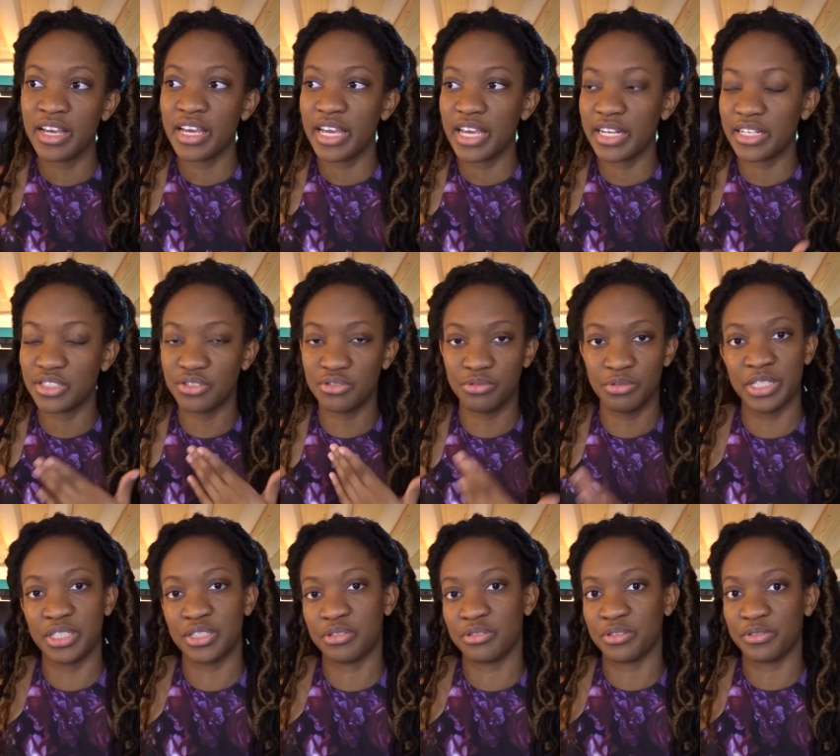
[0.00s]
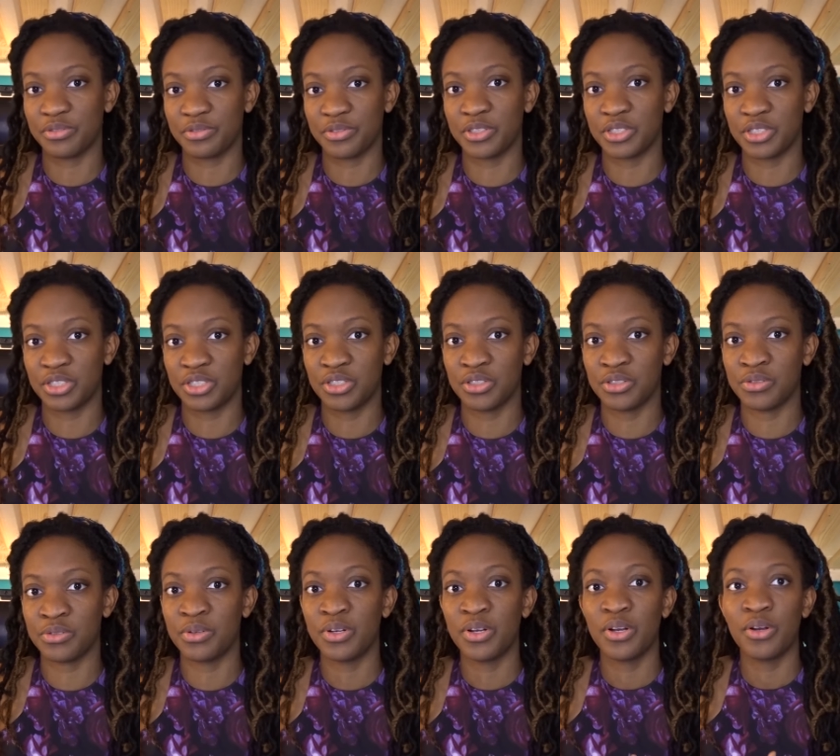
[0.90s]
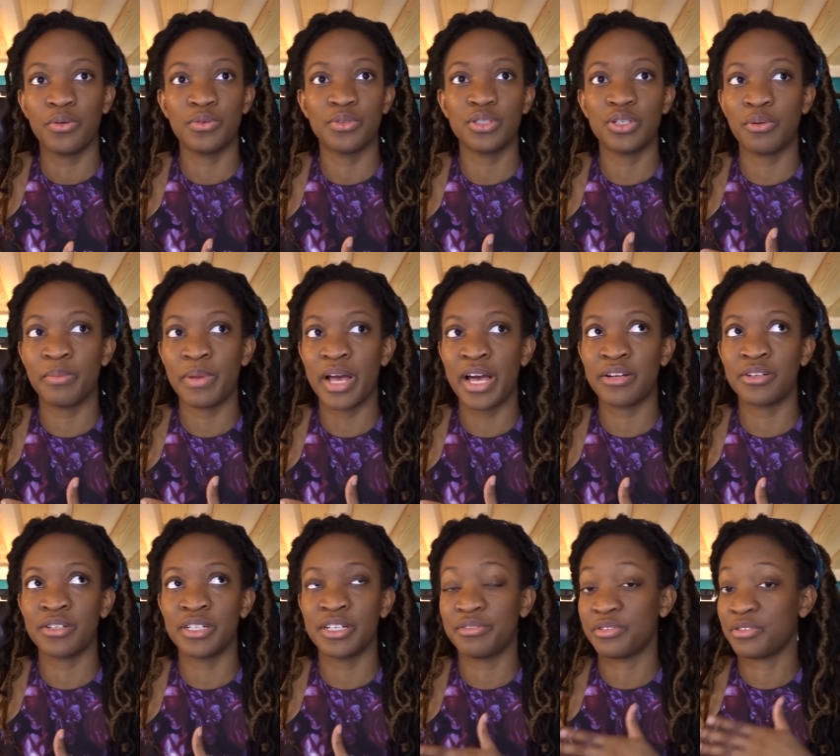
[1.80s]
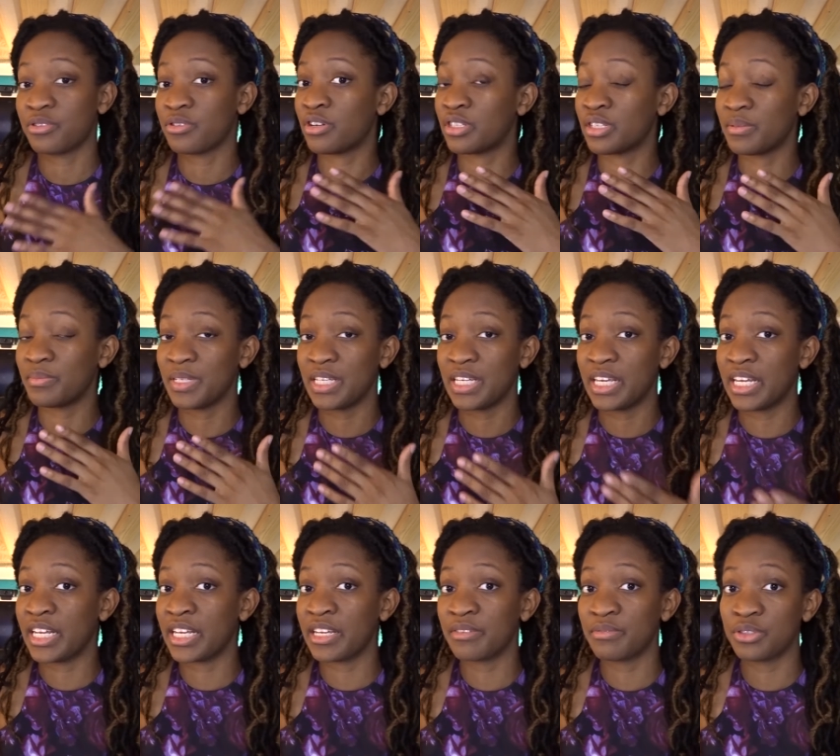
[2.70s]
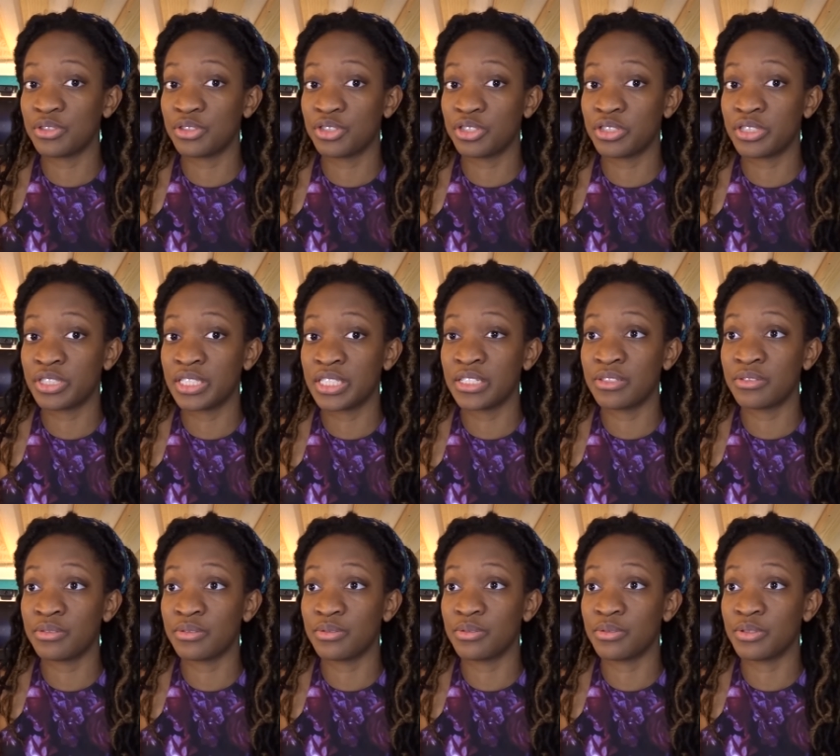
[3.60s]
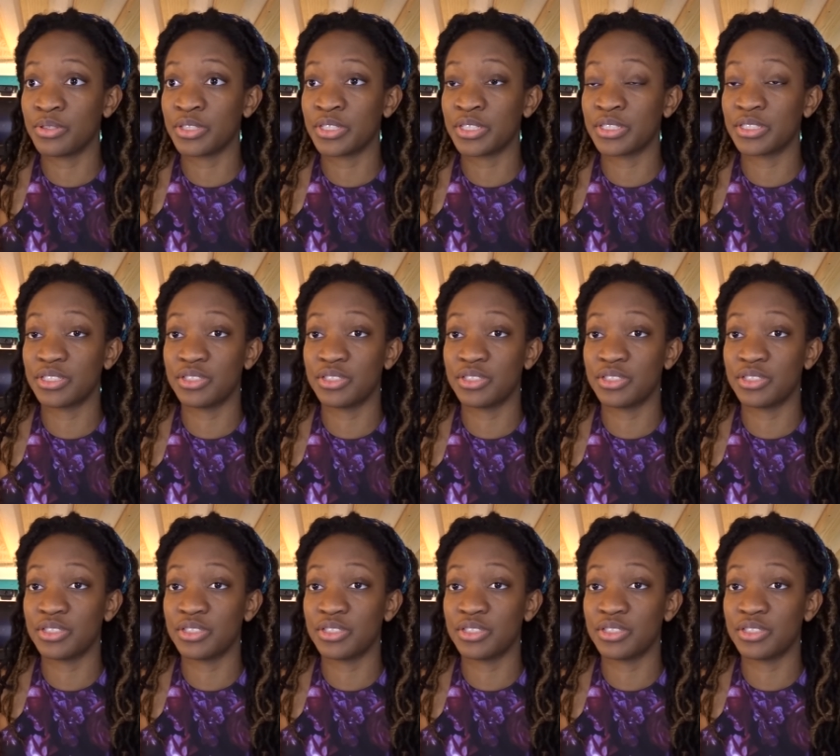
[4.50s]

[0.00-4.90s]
And it's great to refer to no matter if you're on the beginning of your journey or